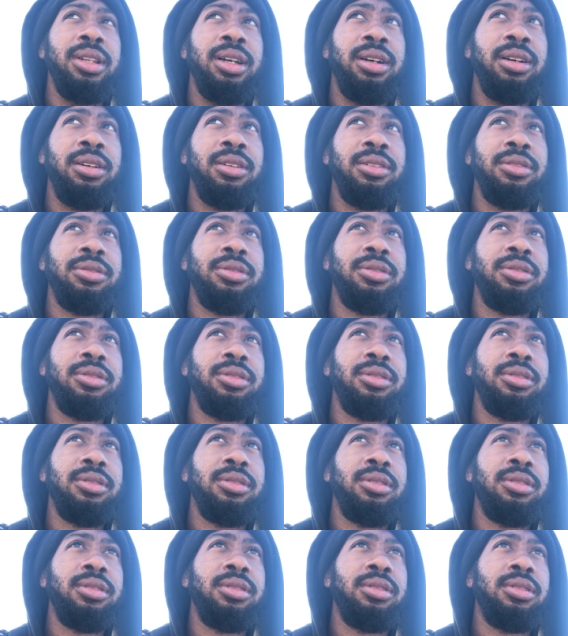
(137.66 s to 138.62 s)
off
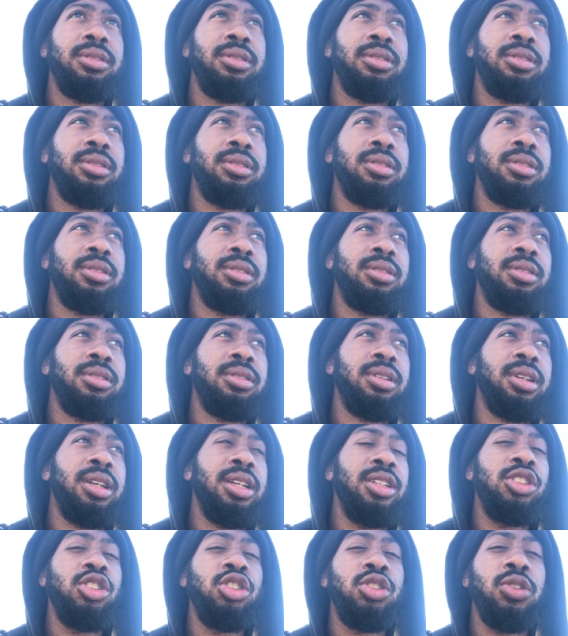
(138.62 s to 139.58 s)

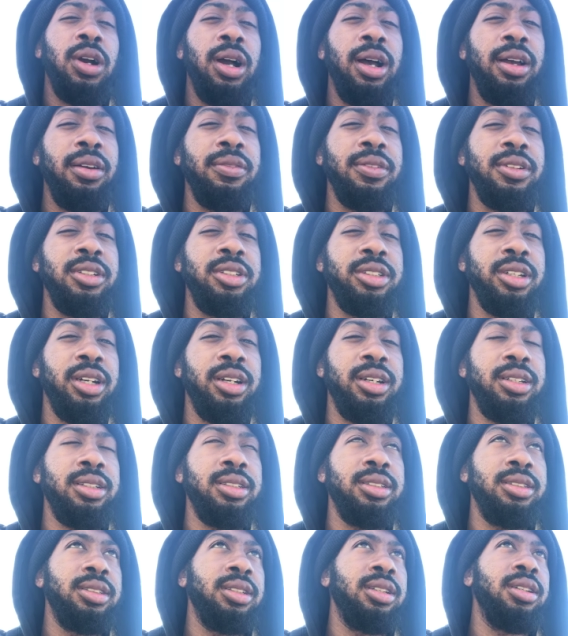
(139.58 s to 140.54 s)
and dry
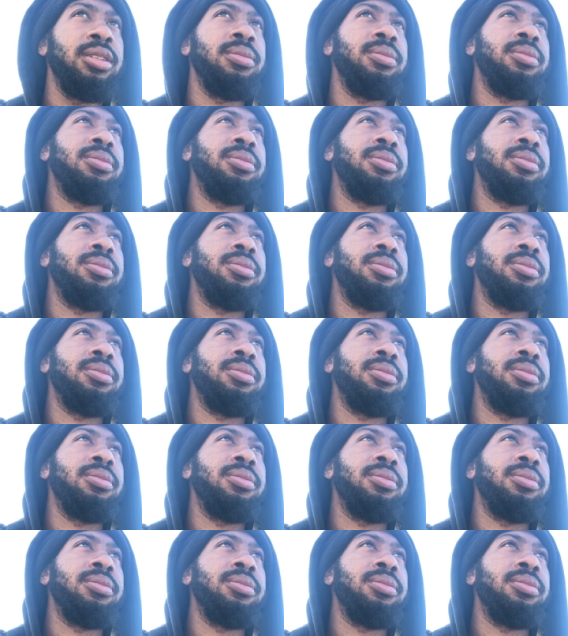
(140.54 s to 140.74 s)
vaginas up,